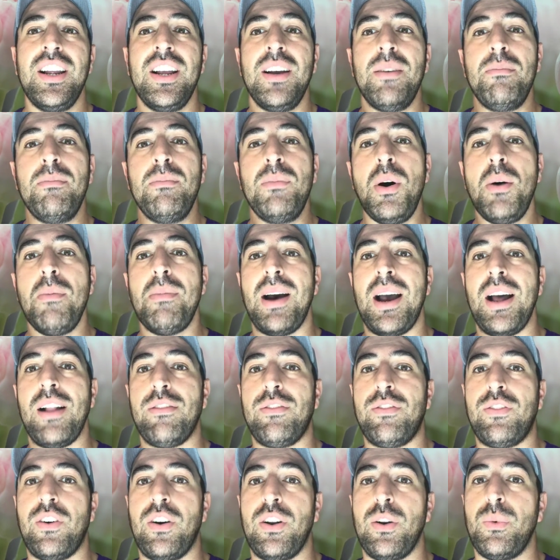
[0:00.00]
a mobile
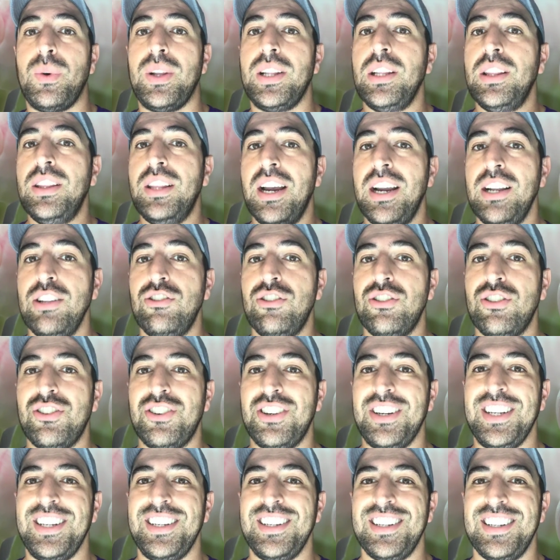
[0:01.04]
phone with a touch
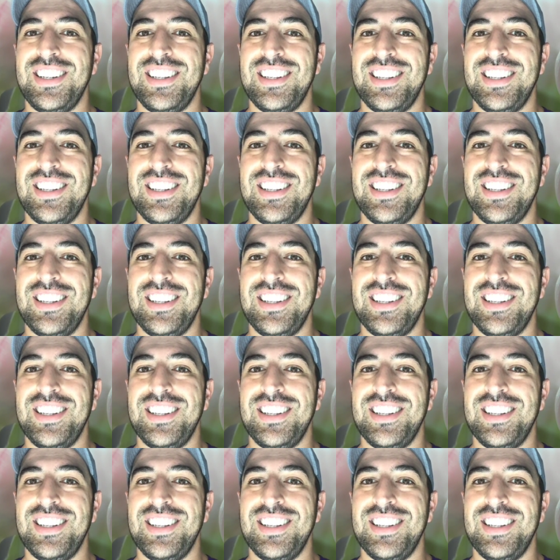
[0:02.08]
screen.